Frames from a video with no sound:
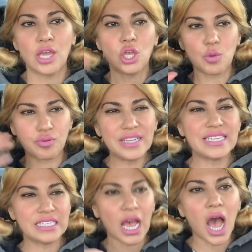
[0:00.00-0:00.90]
Your
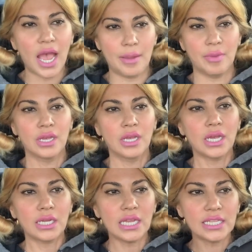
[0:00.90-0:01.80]
present time
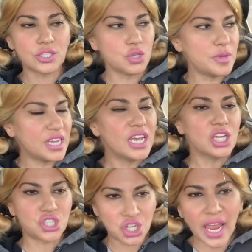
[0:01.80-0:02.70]
needs to be
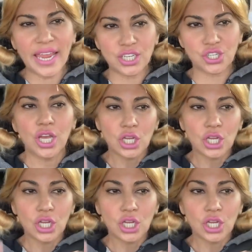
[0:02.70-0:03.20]
changed.